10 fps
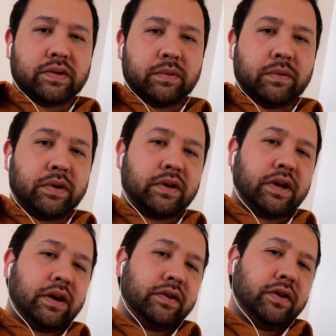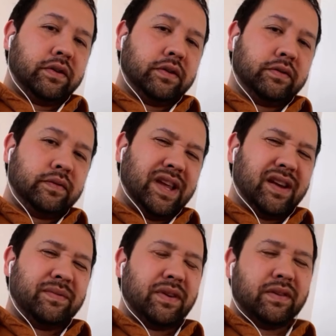Something about Carl Jung.
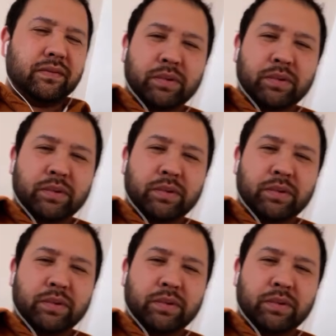Yeah, I'm not a